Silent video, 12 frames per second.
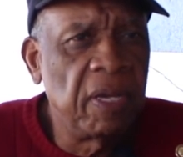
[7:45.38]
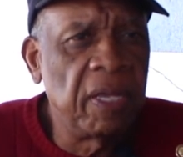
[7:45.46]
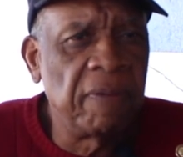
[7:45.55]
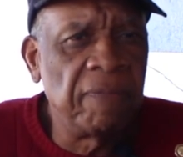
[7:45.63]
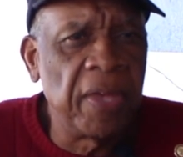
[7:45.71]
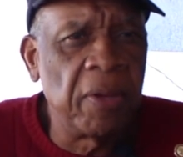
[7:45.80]

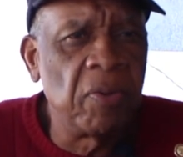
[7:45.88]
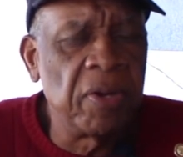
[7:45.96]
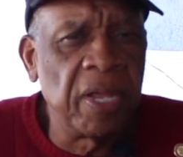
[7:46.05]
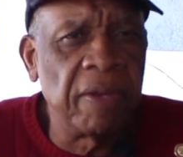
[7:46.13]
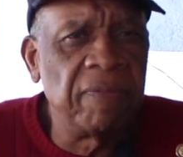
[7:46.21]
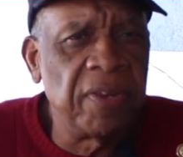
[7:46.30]
And if they
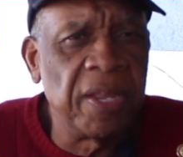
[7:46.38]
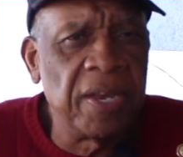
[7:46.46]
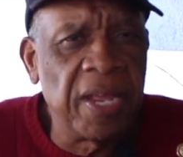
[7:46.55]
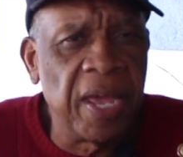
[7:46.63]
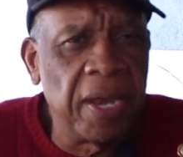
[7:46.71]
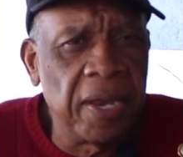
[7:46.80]
wouldn't have
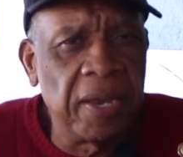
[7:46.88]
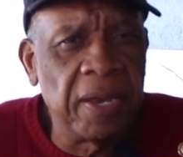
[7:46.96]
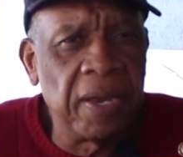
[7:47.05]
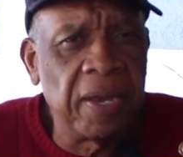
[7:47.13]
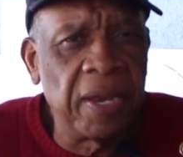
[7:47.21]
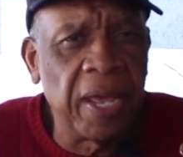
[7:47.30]
done that,
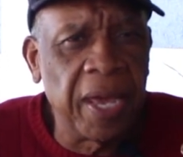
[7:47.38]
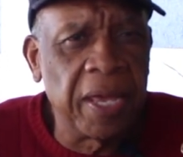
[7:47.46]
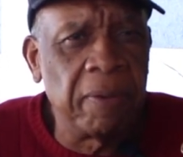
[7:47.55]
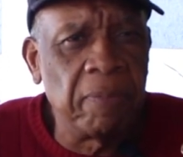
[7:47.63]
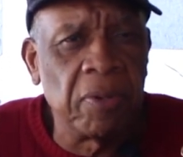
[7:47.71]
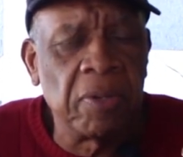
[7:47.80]
I
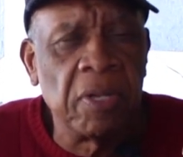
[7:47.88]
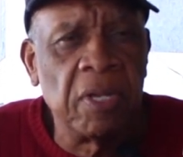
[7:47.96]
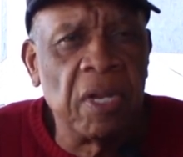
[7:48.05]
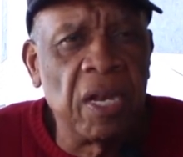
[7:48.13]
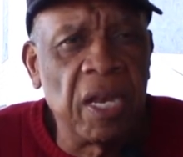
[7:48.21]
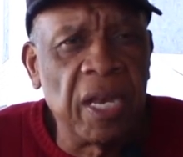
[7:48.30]
got the book,
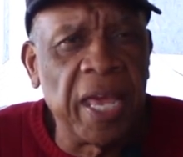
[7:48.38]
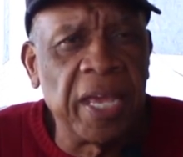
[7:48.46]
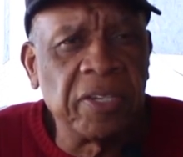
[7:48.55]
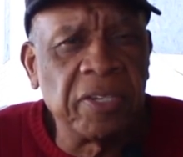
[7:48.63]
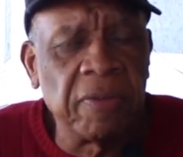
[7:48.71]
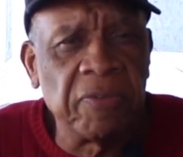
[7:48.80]

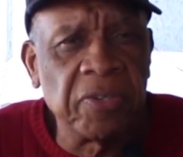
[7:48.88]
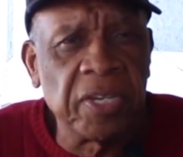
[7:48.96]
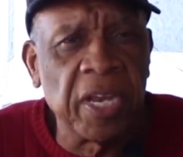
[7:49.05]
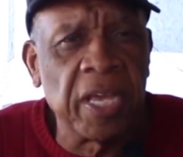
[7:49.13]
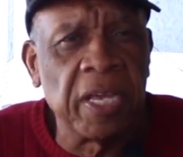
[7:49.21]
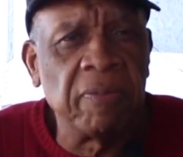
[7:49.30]
Last of the
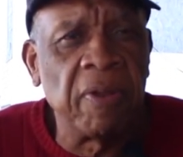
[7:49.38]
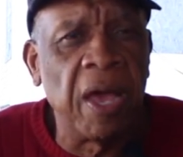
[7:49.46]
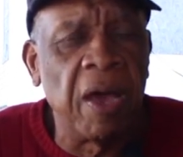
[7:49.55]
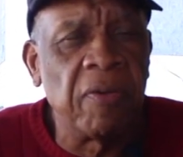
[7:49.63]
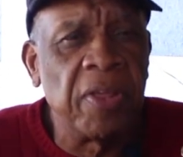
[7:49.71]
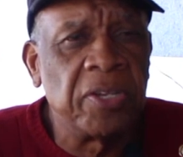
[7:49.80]
Slaves,
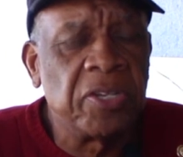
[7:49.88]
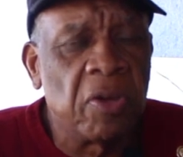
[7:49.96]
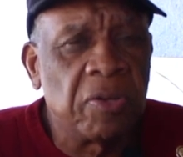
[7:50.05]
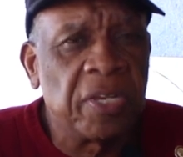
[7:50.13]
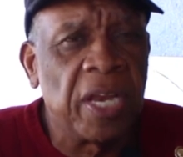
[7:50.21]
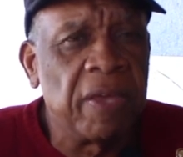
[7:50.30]
How They
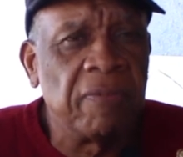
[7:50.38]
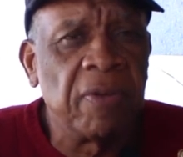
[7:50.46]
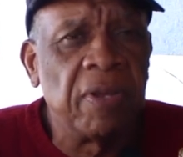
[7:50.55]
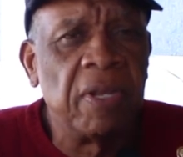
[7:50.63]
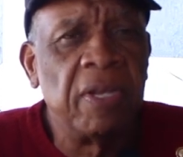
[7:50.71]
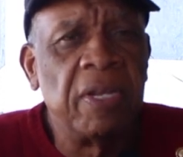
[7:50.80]
Saw
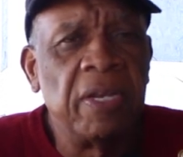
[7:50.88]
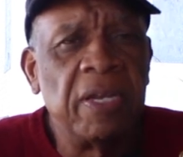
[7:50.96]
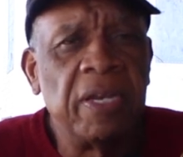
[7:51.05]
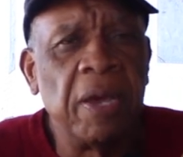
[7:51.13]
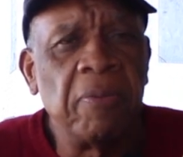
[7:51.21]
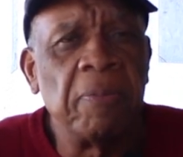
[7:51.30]
Slavery,
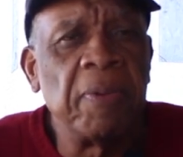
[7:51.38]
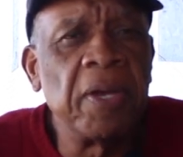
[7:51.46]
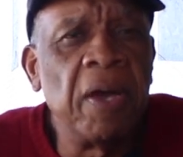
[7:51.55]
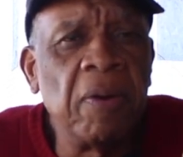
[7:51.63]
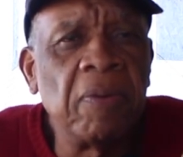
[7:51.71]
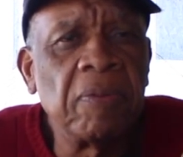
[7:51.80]
that would have been
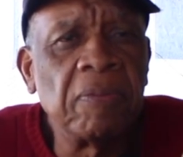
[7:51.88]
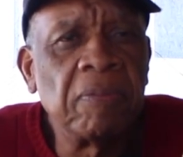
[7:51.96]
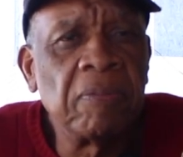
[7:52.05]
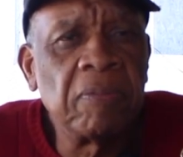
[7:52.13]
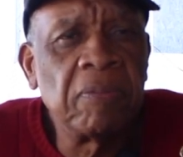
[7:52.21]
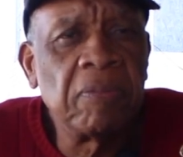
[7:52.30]
gone.
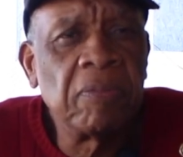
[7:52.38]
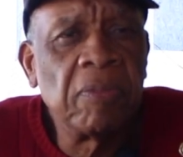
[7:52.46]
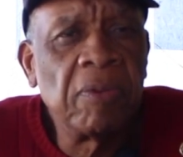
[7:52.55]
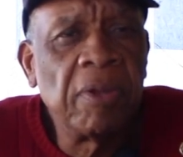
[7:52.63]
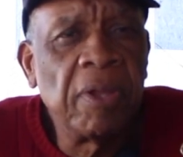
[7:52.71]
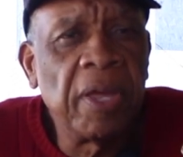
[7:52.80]

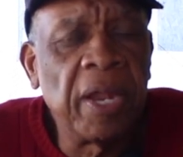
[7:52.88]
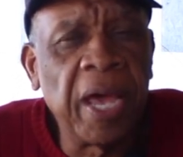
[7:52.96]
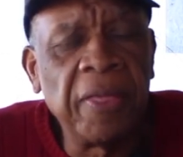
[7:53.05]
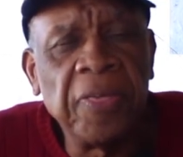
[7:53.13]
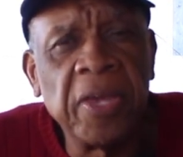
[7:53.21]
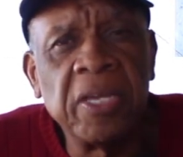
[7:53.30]
And
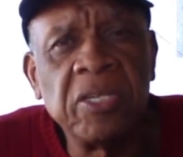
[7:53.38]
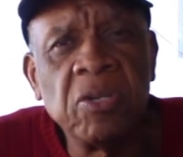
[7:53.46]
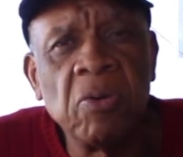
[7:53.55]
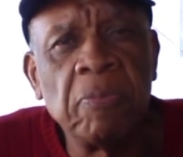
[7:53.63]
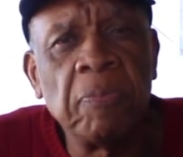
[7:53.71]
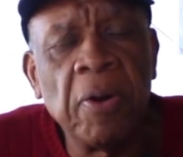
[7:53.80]
I think it's
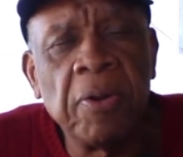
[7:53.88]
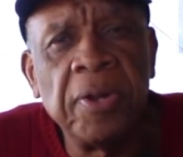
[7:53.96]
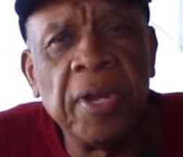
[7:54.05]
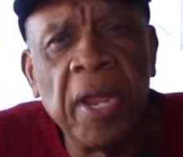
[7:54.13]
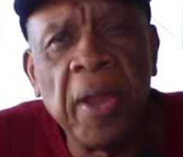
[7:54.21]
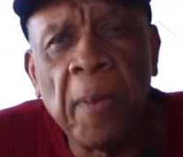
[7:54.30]
so
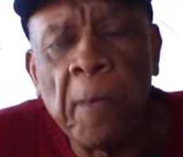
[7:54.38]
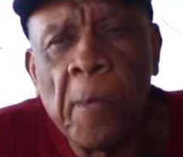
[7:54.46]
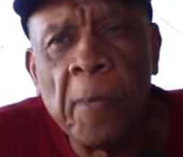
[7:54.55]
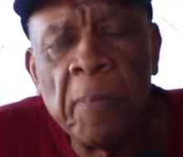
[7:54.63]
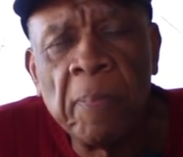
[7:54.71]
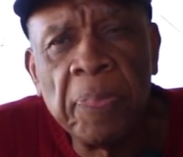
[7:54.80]
important now.
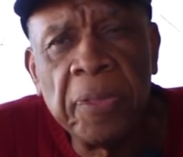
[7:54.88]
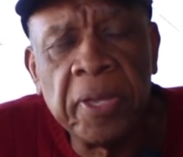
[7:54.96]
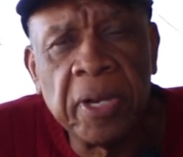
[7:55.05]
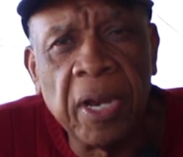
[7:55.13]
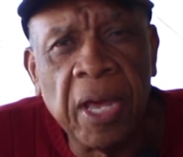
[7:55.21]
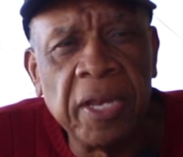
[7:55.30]

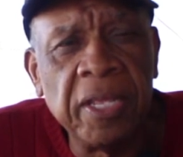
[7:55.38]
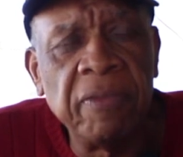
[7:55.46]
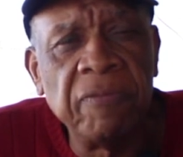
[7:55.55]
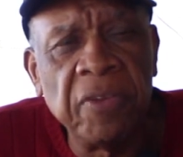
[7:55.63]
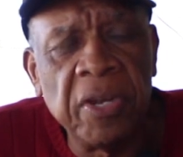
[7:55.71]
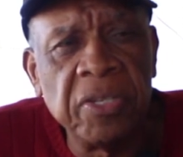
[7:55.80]
And a lot of
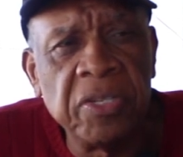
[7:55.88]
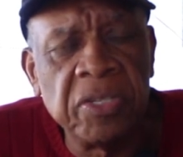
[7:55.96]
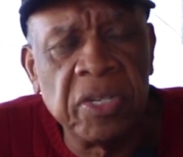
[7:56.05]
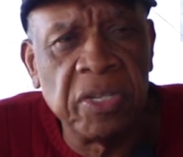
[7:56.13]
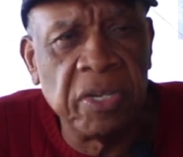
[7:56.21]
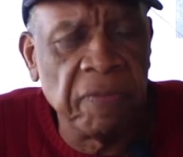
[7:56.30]
these
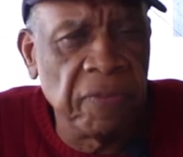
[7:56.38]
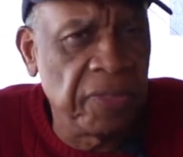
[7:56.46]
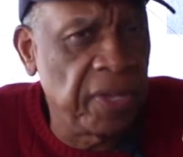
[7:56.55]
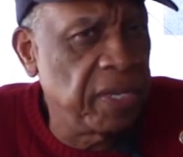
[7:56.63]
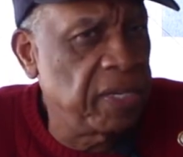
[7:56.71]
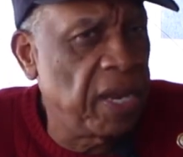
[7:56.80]
villages and different
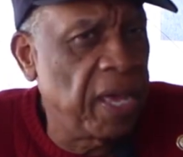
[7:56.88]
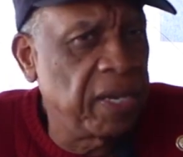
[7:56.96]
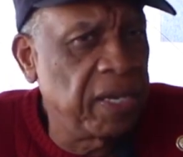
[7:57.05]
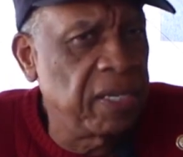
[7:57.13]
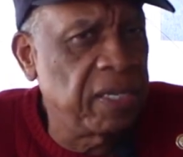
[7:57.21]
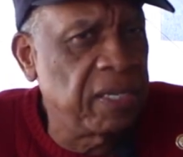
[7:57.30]
things
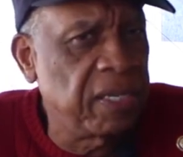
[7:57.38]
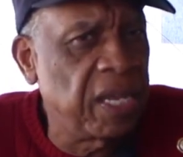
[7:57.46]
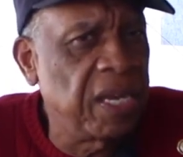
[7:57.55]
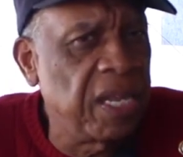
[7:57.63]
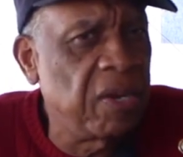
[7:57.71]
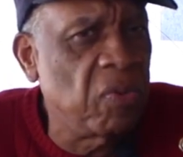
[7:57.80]
like this,
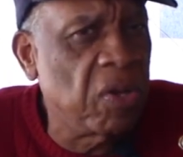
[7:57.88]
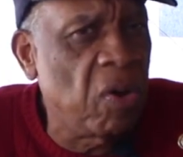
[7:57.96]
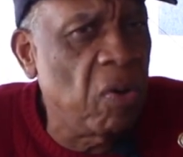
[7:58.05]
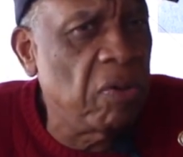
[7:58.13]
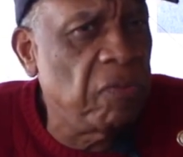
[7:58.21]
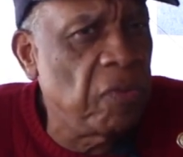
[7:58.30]
they need to
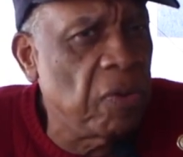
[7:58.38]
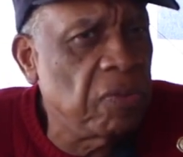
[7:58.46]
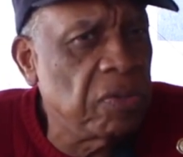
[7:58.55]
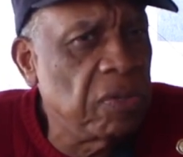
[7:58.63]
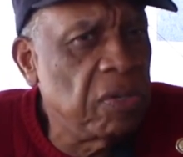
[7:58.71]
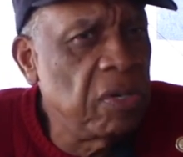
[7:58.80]
record
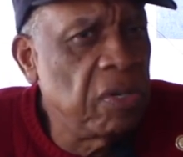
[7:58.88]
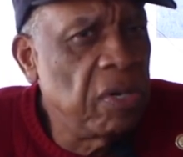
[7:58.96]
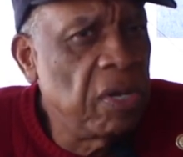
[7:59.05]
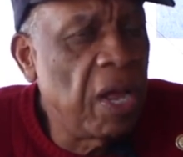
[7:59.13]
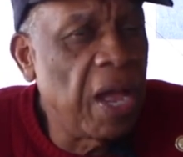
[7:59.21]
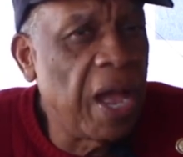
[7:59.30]
folks.
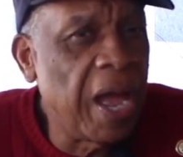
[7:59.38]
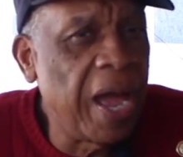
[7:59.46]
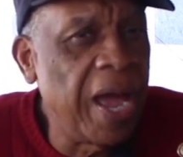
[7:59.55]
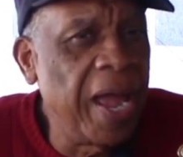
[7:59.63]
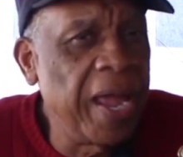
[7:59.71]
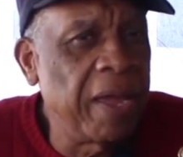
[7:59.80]

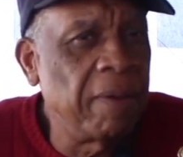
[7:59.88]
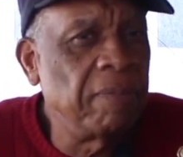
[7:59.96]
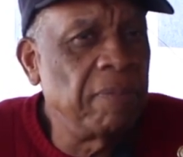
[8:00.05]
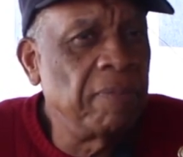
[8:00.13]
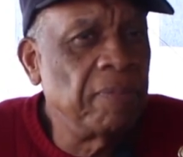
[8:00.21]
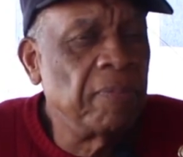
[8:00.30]
I am